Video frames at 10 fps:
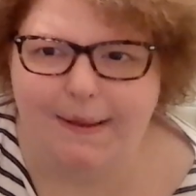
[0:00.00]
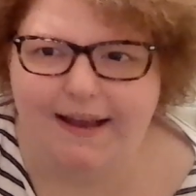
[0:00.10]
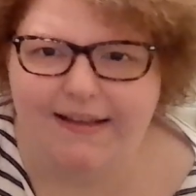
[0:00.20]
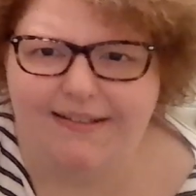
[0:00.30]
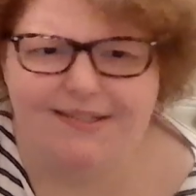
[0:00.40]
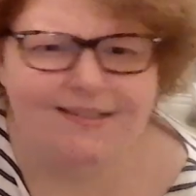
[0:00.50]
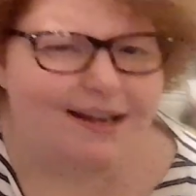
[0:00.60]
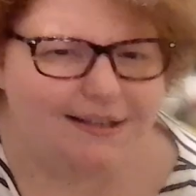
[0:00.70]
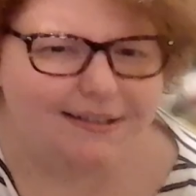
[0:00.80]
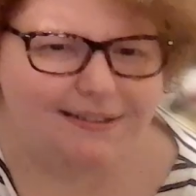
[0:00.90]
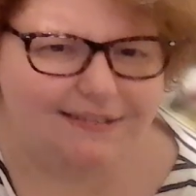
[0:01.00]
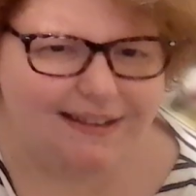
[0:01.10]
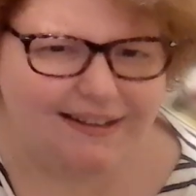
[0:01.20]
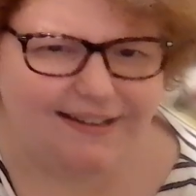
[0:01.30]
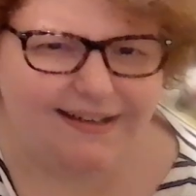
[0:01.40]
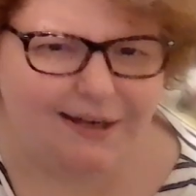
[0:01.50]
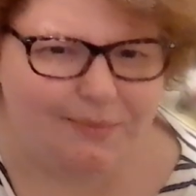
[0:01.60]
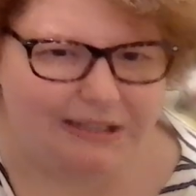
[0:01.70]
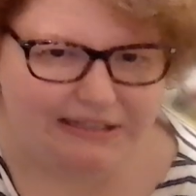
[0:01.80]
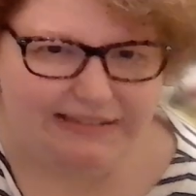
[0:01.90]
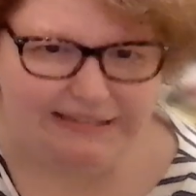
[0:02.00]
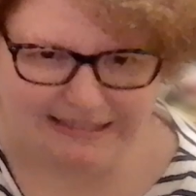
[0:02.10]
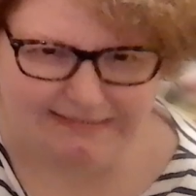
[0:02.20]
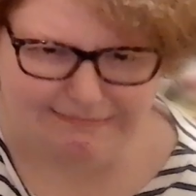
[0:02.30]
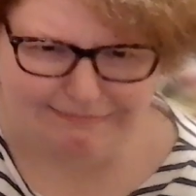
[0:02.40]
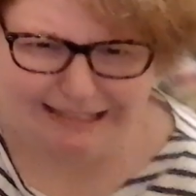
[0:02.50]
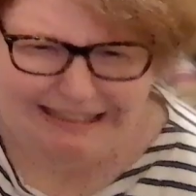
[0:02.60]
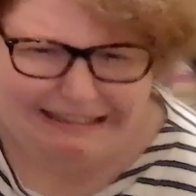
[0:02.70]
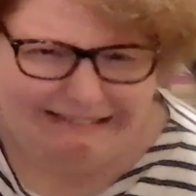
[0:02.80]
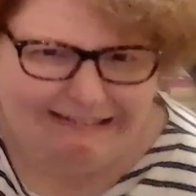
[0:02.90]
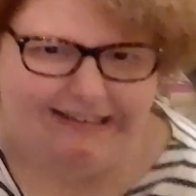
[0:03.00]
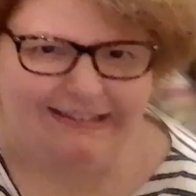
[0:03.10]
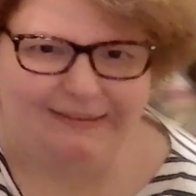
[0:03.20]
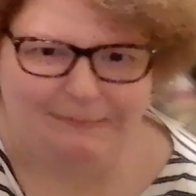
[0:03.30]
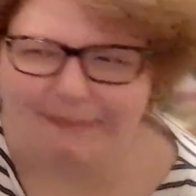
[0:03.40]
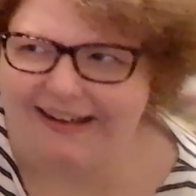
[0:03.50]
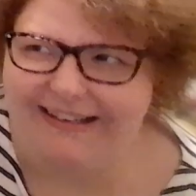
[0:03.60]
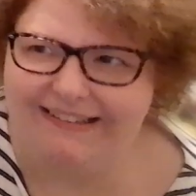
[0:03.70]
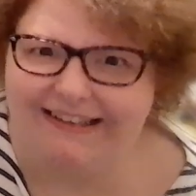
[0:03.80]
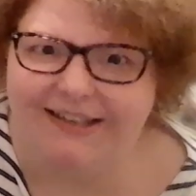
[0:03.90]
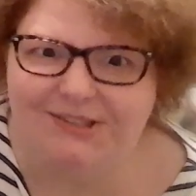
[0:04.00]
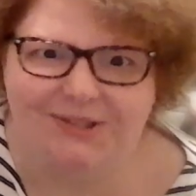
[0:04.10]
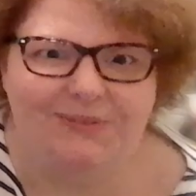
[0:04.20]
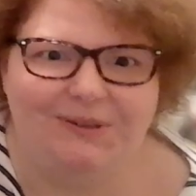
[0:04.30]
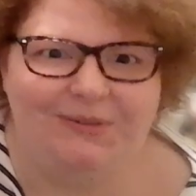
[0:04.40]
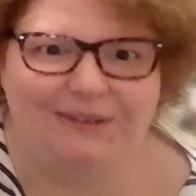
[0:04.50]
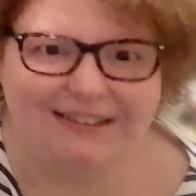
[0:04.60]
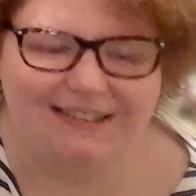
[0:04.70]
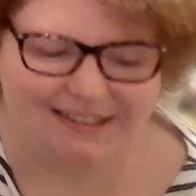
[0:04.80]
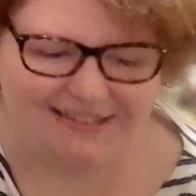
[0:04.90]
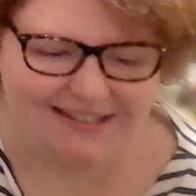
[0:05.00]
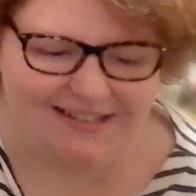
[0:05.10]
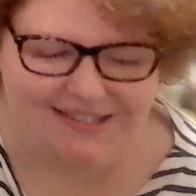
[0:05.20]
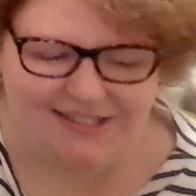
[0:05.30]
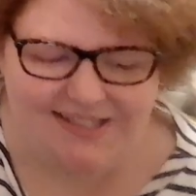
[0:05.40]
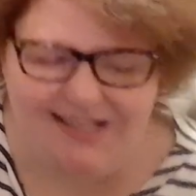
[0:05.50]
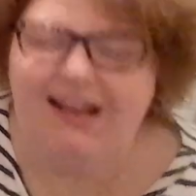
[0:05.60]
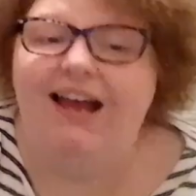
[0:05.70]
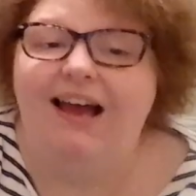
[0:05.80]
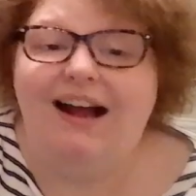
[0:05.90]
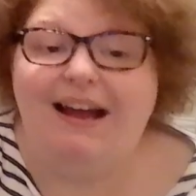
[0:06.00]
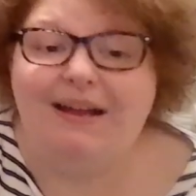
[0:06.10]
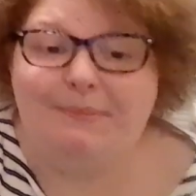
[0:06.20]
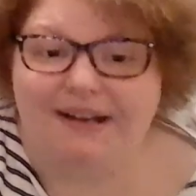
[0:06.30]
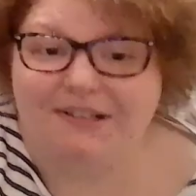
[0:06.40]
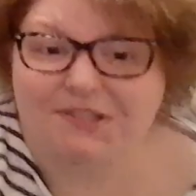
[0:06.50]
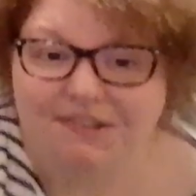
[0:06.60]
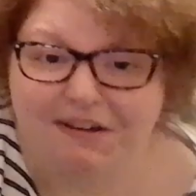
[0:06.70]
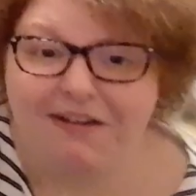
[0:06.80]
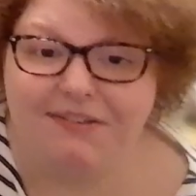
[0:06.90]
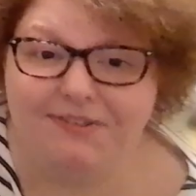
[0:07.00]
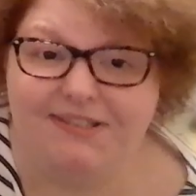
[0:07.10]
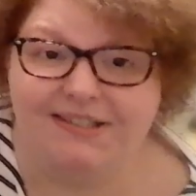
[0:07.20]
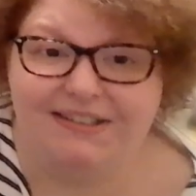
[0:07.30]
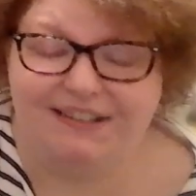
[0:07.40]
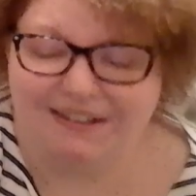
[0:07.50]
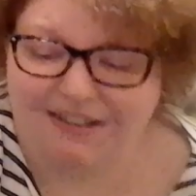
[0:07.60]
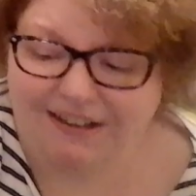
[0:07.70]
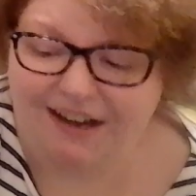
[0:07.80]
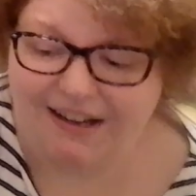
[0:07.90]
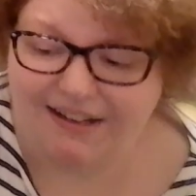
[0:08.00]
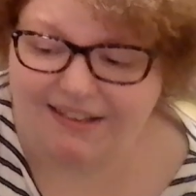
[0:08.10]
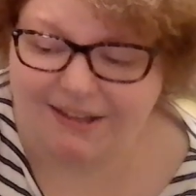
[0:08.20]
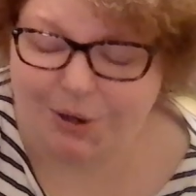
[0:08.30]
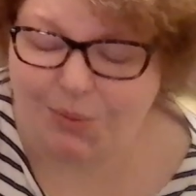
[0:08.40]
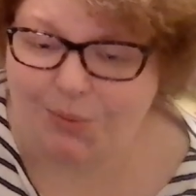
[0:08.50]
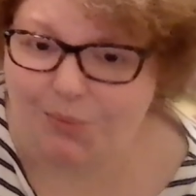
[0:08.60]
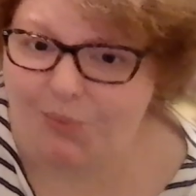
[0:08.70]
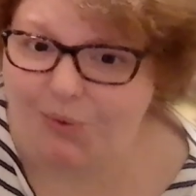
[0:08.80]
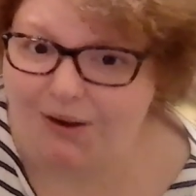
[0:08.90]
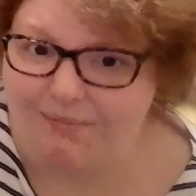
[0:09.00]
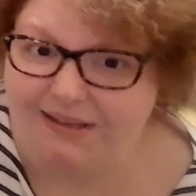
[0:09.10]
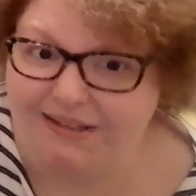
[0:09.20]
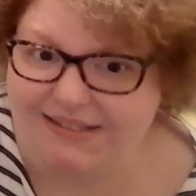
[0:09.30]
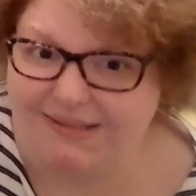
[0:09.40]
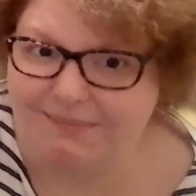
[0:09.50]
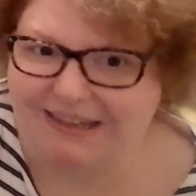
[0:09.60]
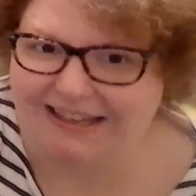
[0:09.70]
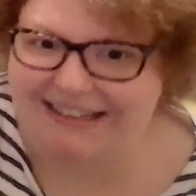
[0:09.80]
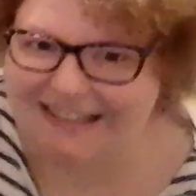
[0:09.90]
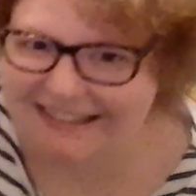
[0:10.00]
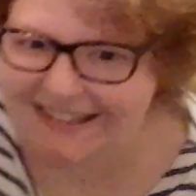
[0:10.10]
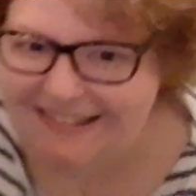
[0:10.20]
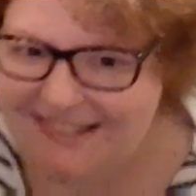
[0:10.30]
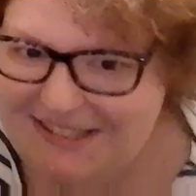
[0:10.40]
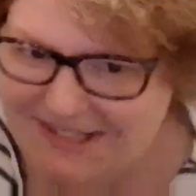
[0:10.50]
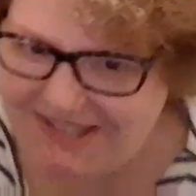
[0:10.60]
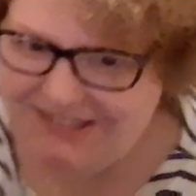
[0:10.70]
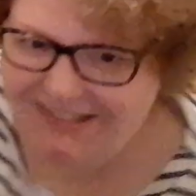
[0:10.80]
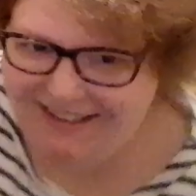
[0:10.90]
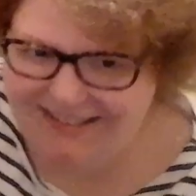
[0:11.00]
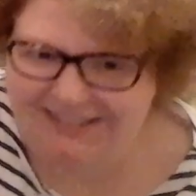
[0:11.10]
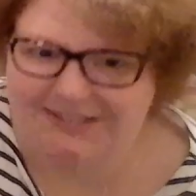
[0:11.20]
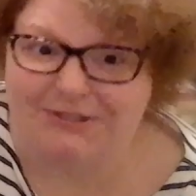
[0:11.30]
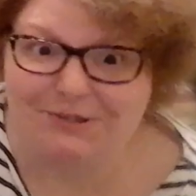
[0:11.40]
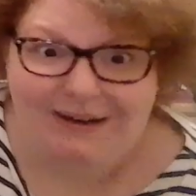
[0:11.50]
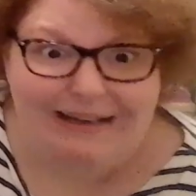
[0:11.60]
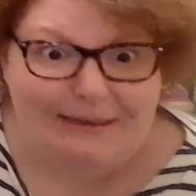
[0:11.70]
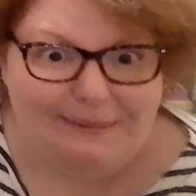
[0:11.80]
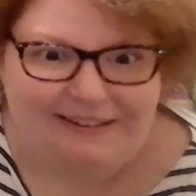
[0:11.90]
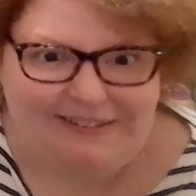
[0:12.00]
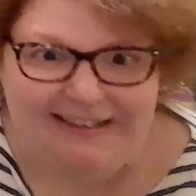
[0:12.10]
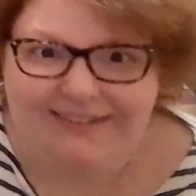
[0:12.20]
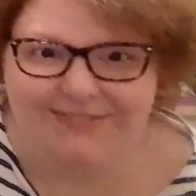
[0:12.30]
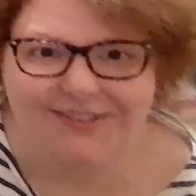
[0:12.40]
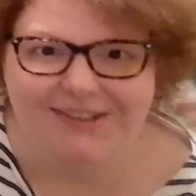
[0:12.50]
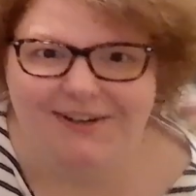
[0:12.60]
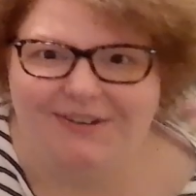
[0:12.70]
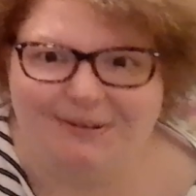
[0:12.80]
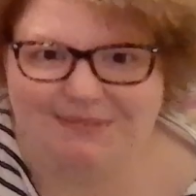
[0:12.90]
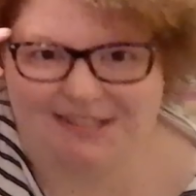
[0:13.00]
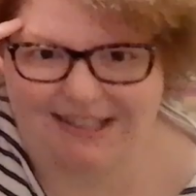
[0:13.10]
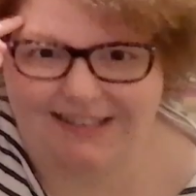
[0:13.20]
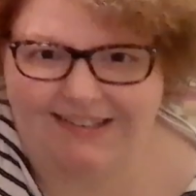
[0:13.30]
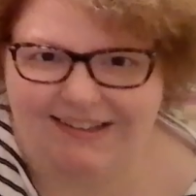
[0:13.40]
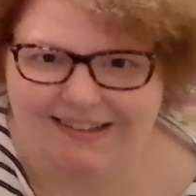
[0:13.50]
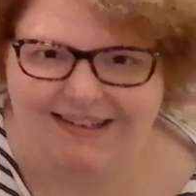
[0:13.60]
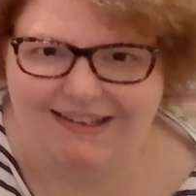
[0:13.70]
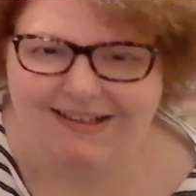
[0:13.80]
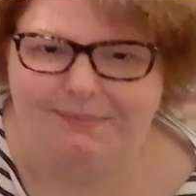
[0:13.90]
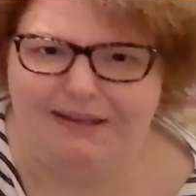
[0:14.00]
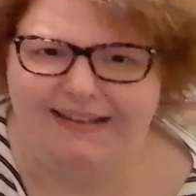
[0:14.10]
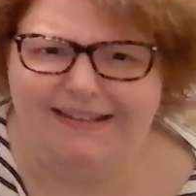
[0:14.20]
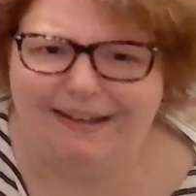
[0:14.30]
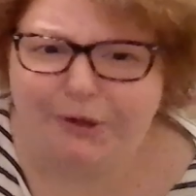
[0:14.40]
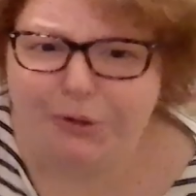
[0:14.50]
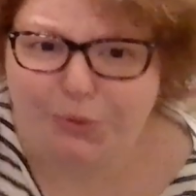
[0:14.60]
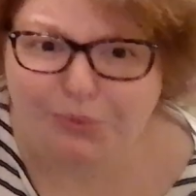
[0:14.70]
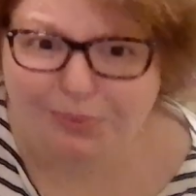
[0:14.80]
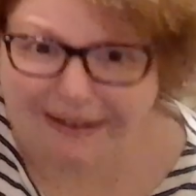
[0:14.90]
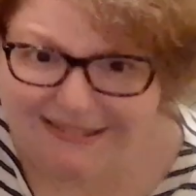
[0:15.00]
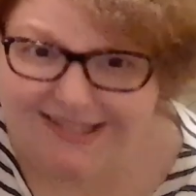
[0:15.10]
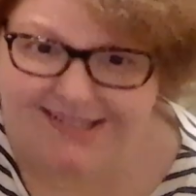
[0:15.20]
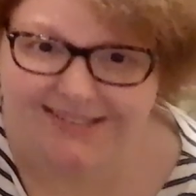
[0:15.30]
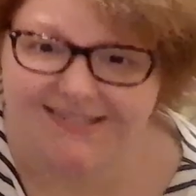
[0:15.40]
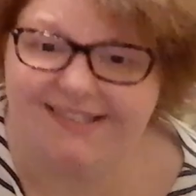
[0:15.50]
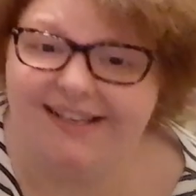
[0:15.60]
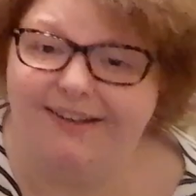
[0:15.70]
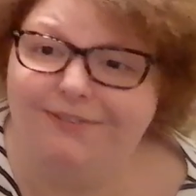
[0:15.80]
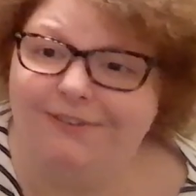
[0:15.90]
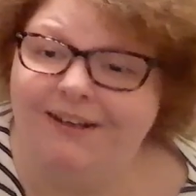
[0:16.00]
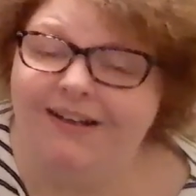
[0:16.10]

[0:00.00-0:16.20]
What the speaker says: And it's not like I'm getting titillated by it. Like, I don't know what it is. It's just, I imagine the author sitting there and I think, what makes them think this is a good idea to write about? I don't know. I'm just kind of like thinking in my head, like, who writes this stuff?